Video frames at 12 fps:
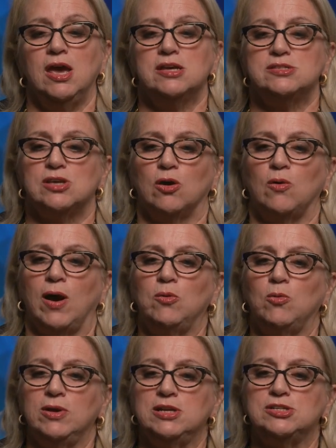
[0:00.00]
So I
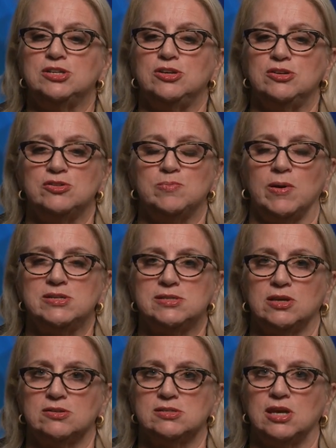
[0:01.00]
wanted to use my
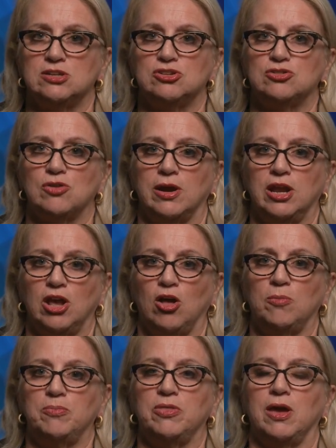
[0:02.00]
skill set to try to help